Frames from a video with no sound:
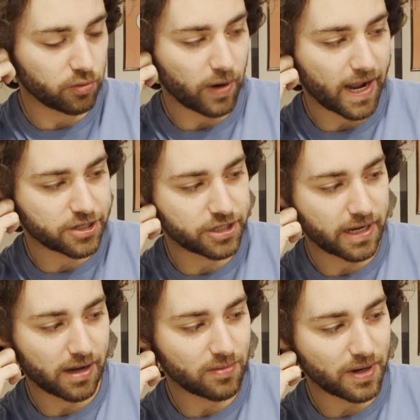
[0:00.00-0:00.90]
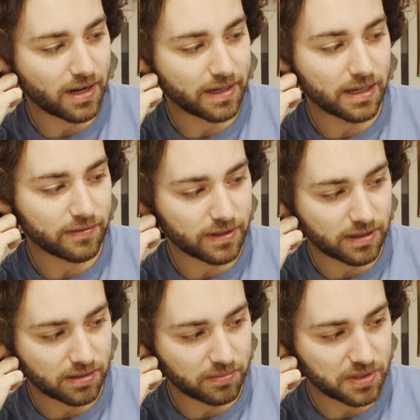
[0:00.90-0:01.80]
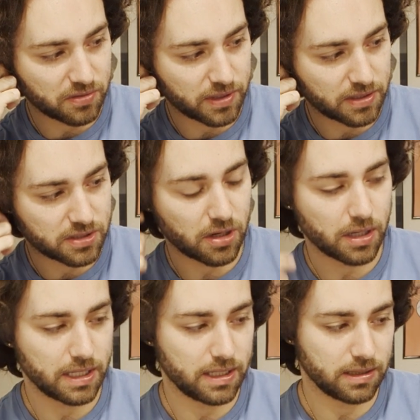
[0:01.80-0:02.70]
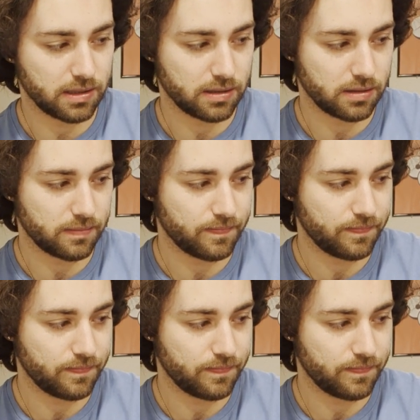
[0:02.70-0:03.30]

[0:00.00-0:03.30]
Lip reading: rationale behind everything between targeting the